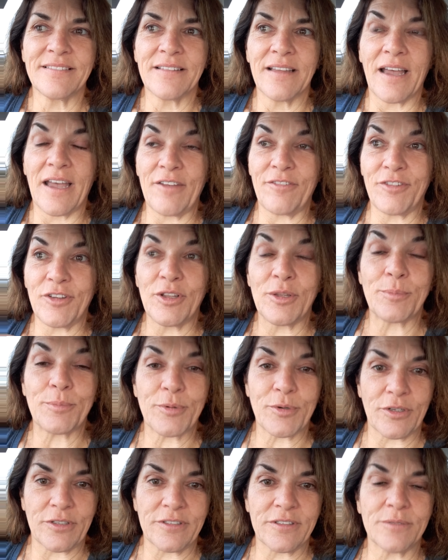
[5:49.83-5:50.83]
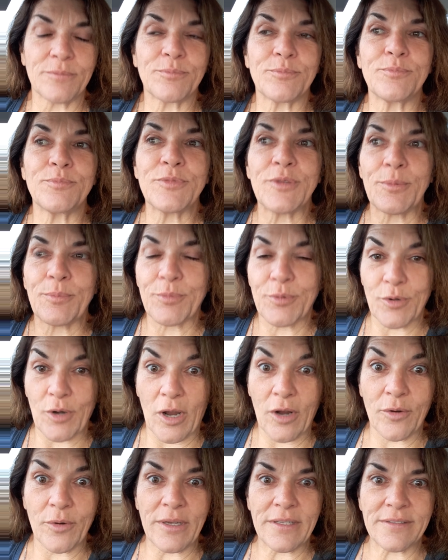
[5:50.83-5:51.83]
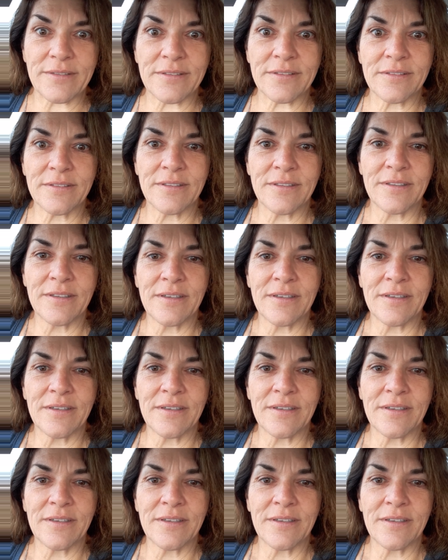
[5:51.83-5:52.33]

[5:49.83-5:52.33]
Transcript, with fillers: I feel the progress.